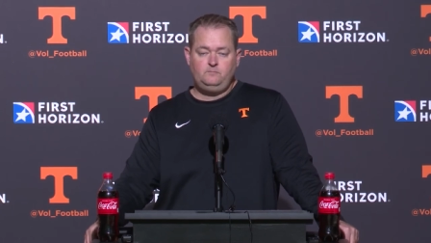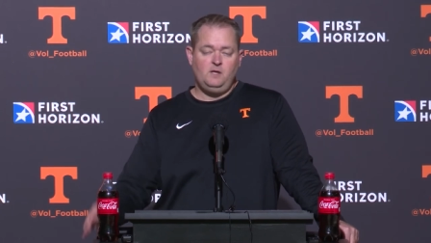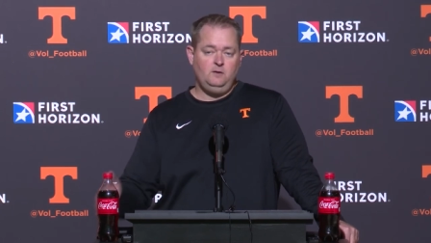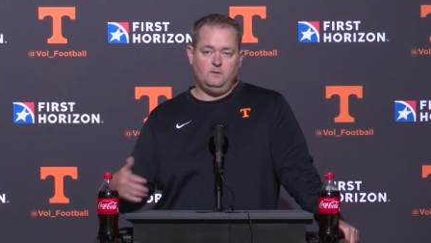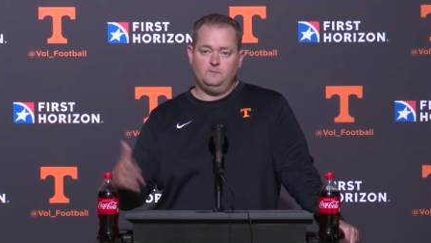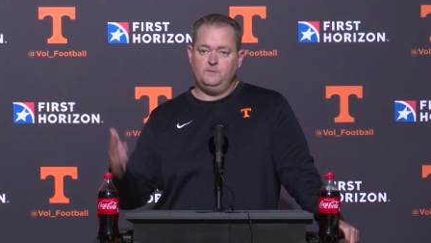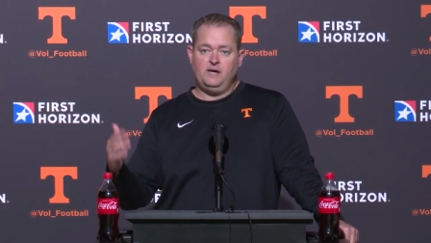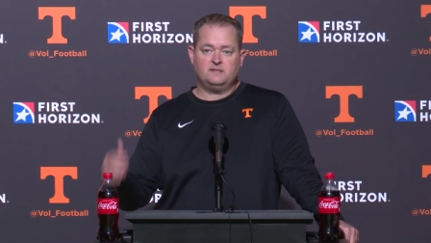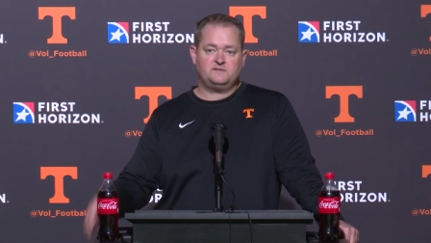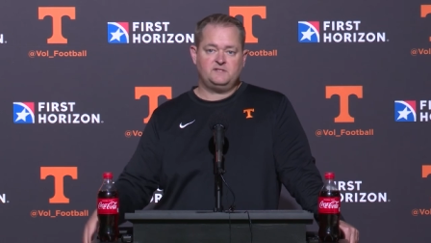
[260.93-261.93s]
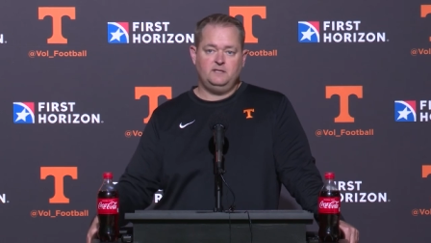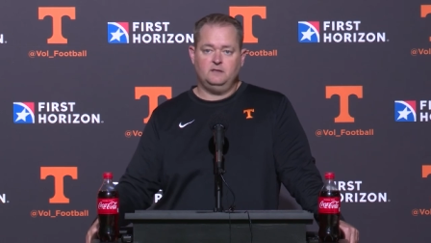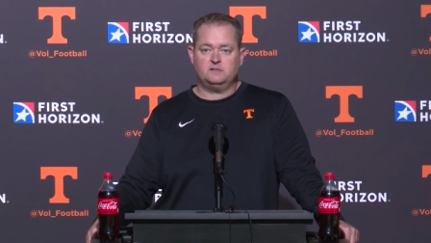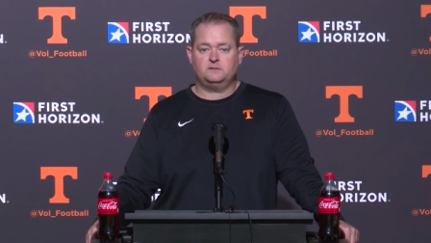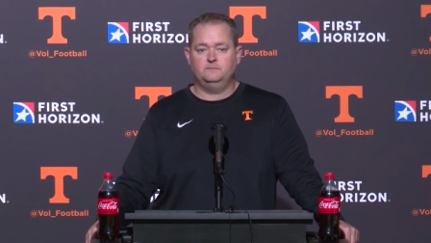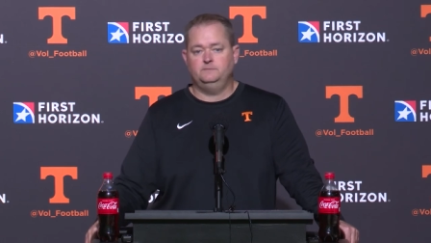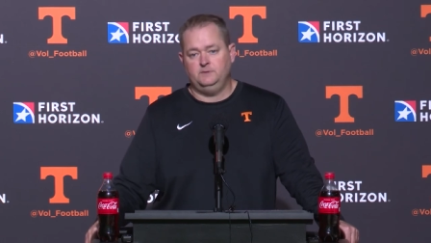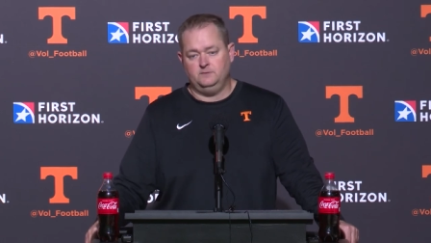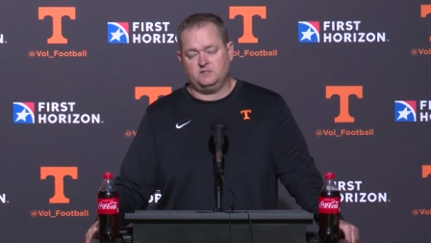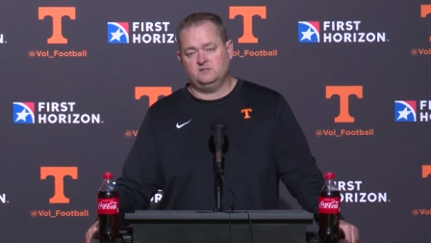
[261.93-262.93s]
you guys have seen us,
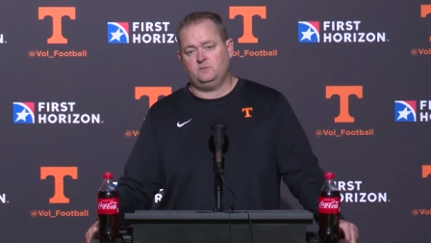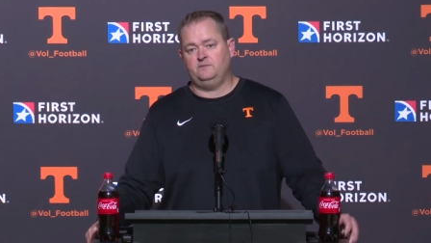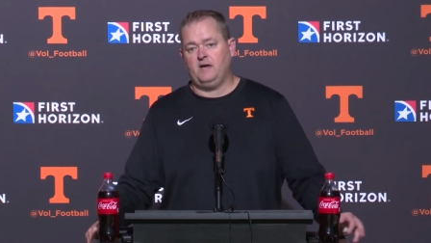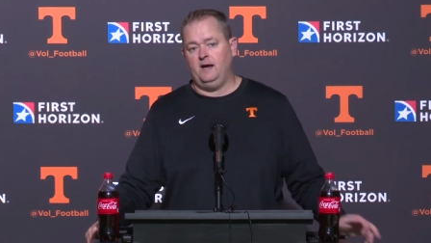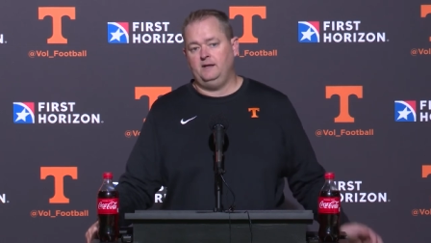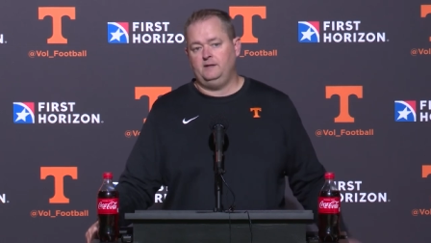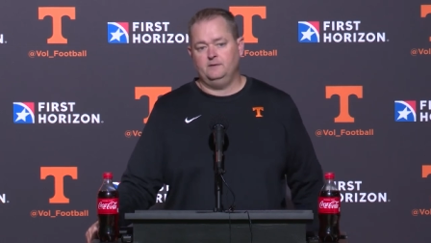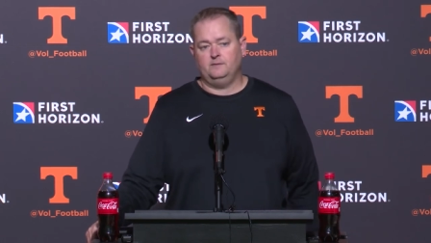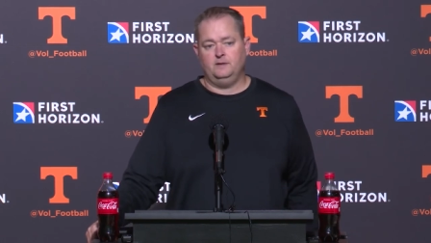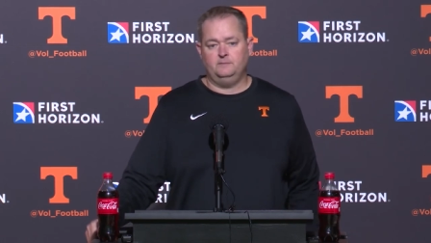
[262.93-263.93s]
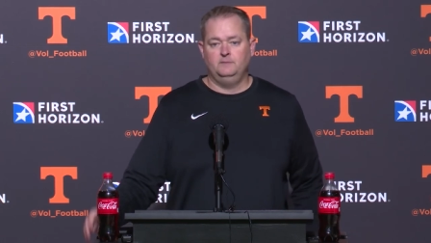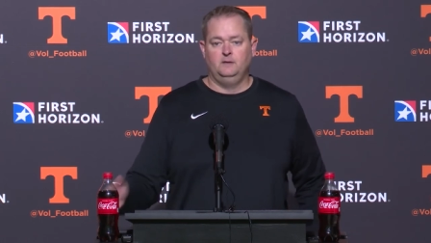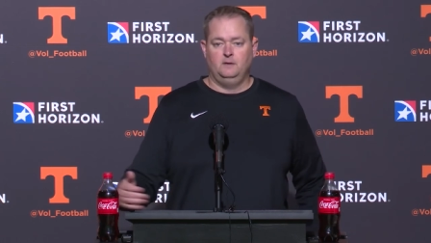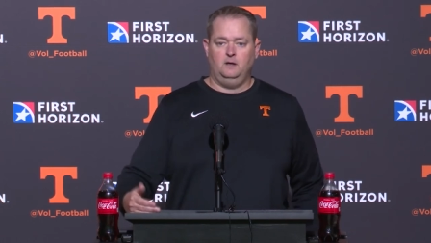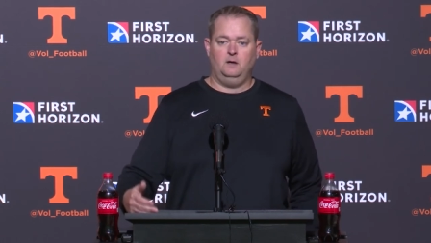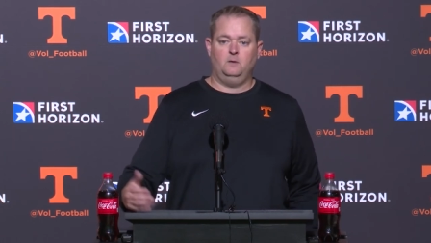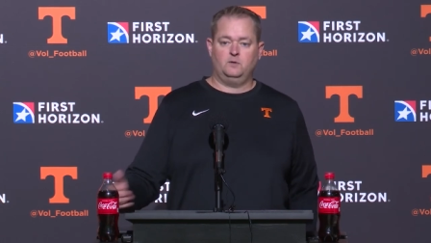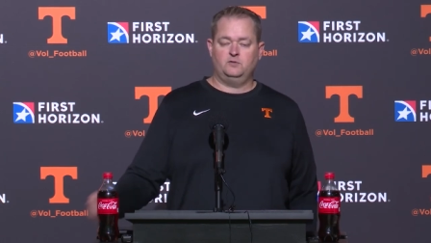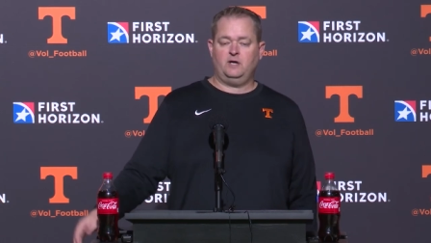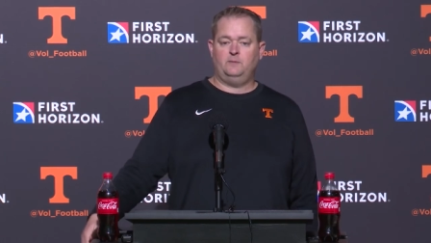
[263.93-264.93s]
since we've gotten here, that we're
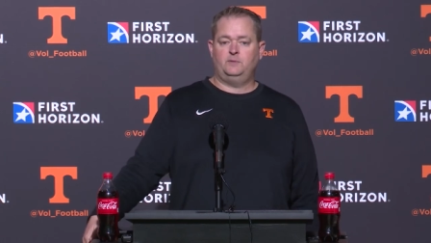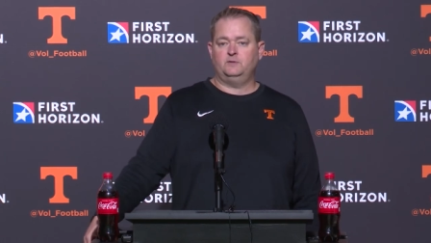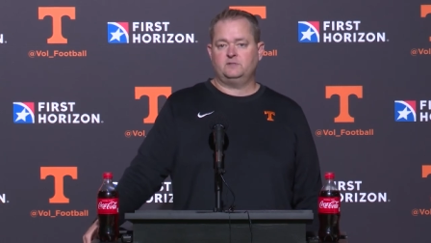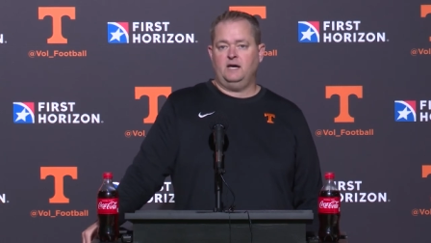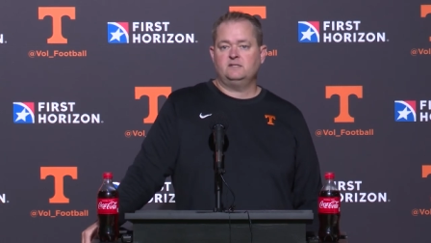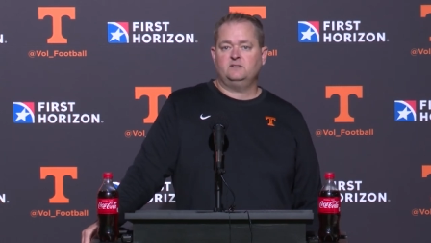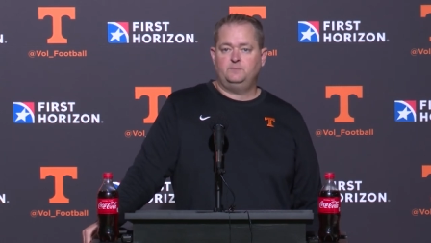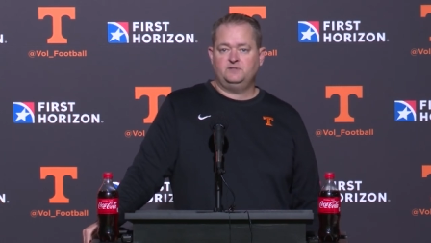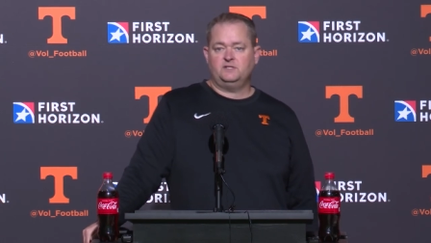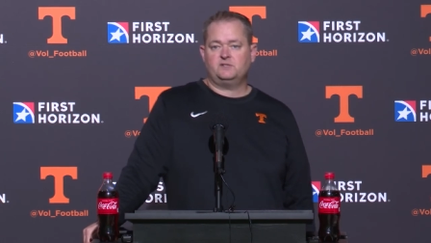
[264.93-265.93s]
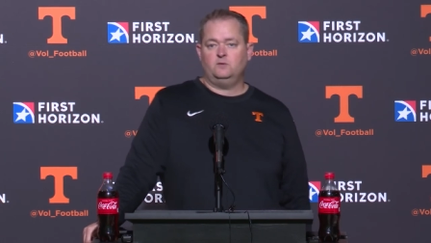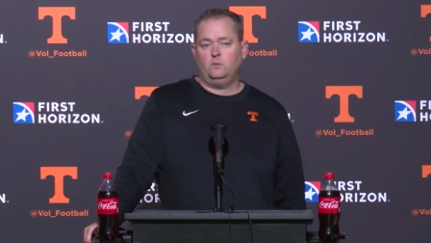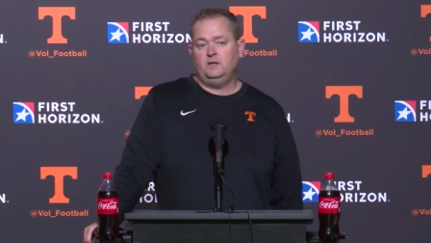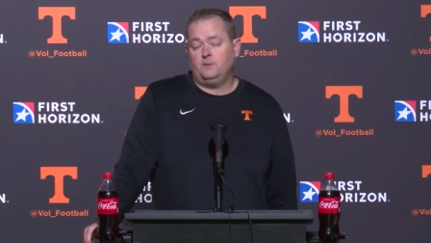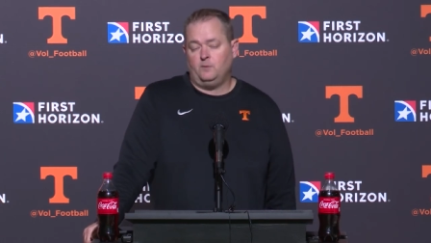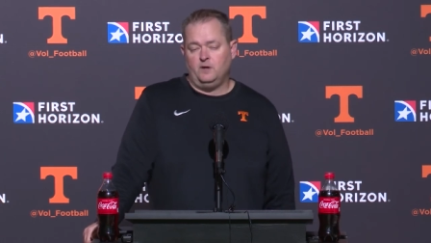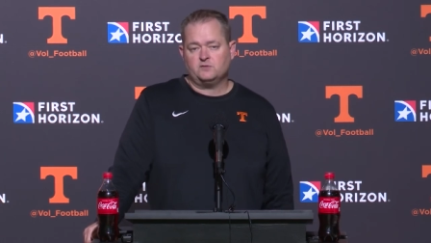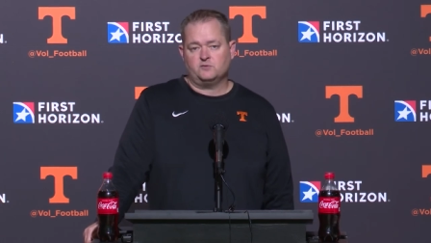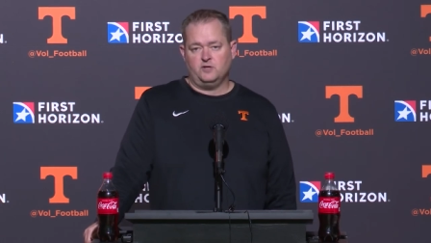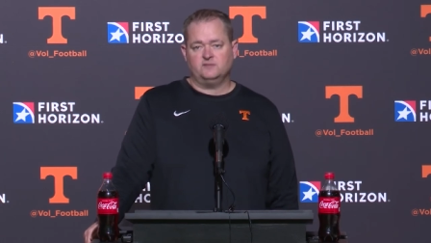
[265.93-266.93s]
going to try to put those guys in a position to win, but we
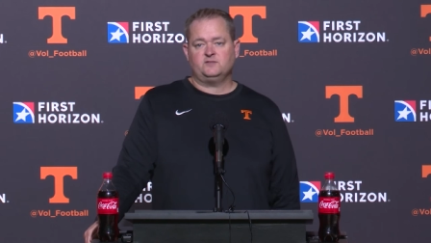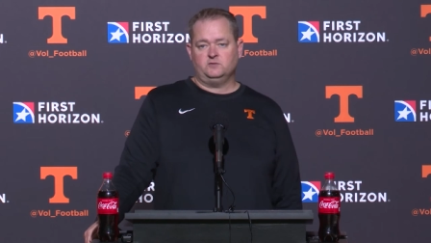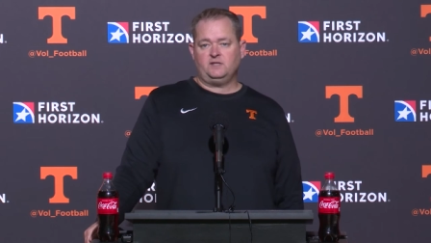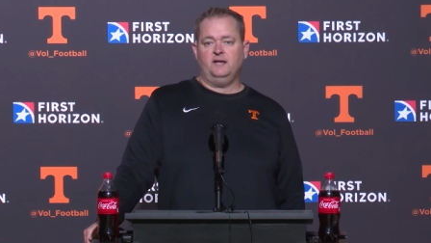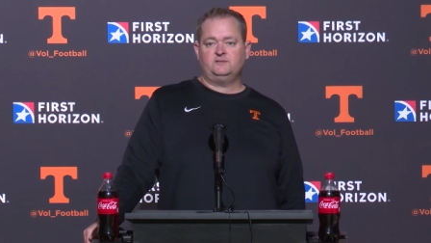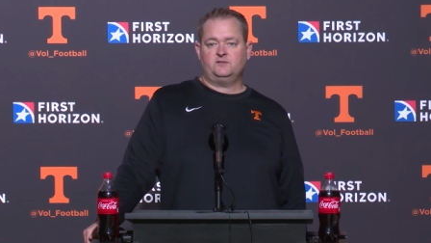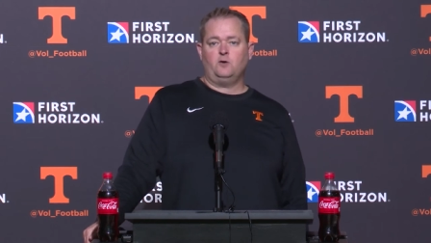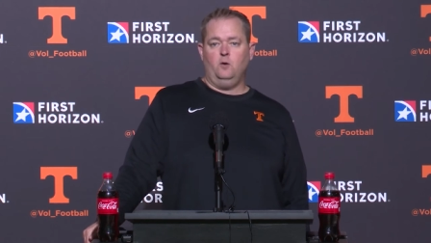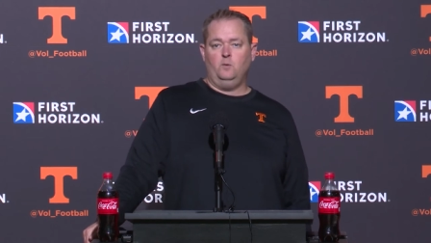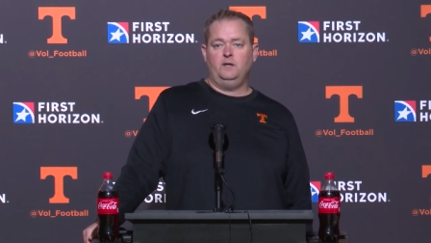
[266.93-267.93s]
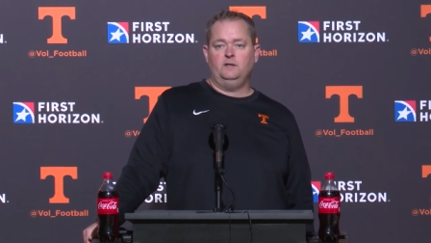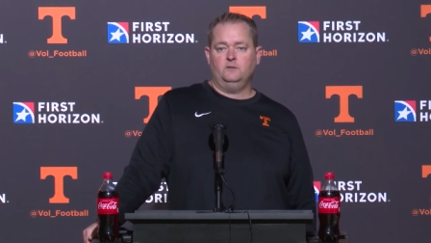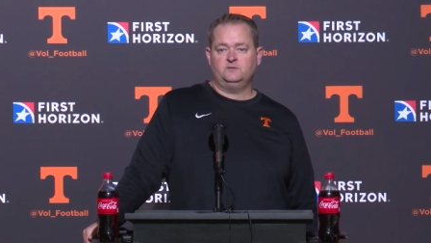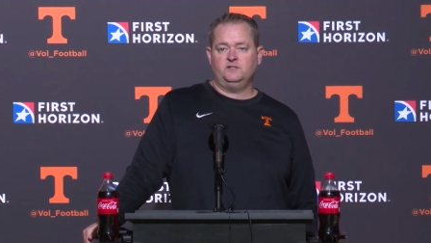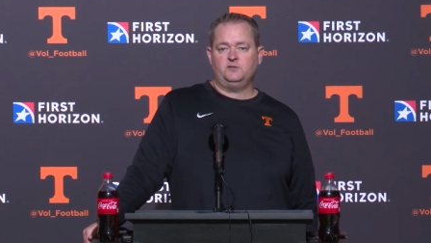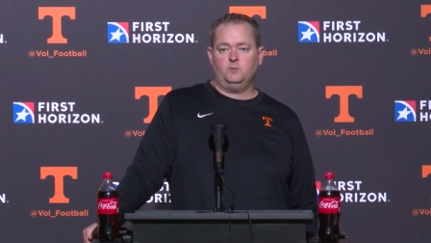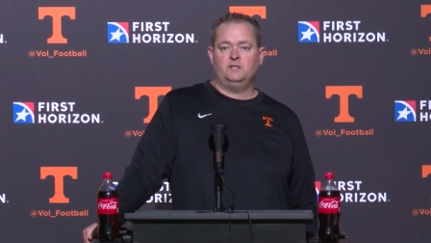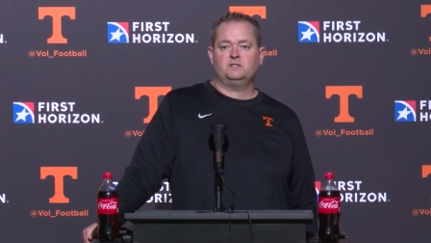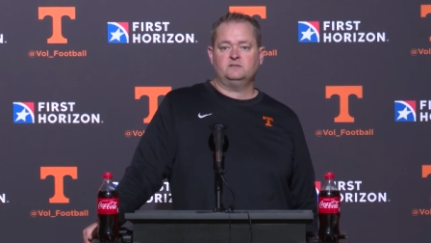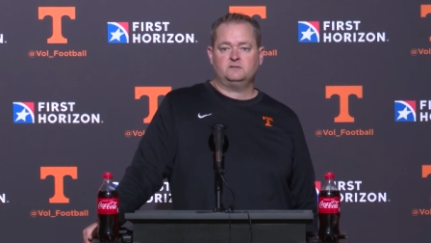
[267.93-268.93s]
also trust those guys to go win in those
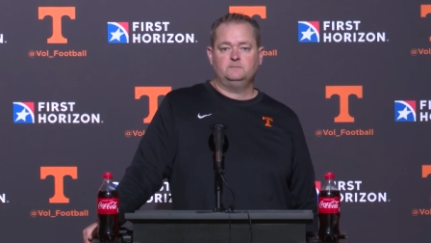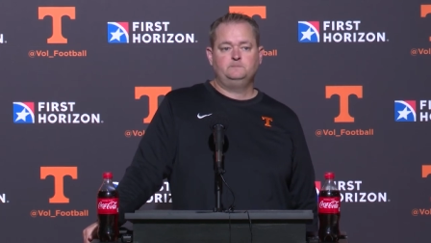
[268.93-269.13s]
situations.